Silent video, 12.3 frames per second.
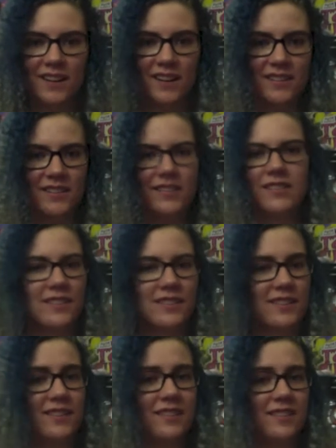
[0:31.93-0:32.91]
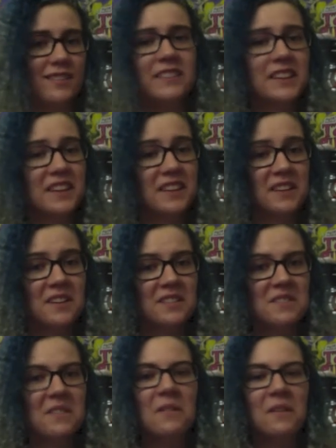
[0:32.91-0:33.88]
underneath the
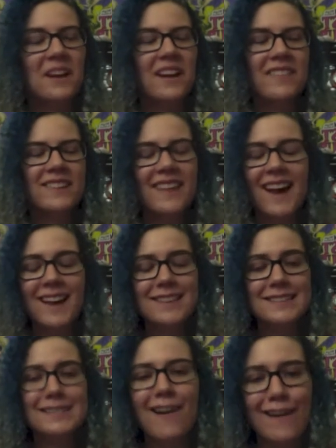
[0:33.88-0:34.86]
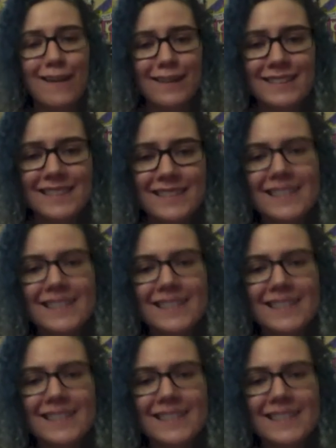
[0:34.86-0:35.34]
video, whatever that is called,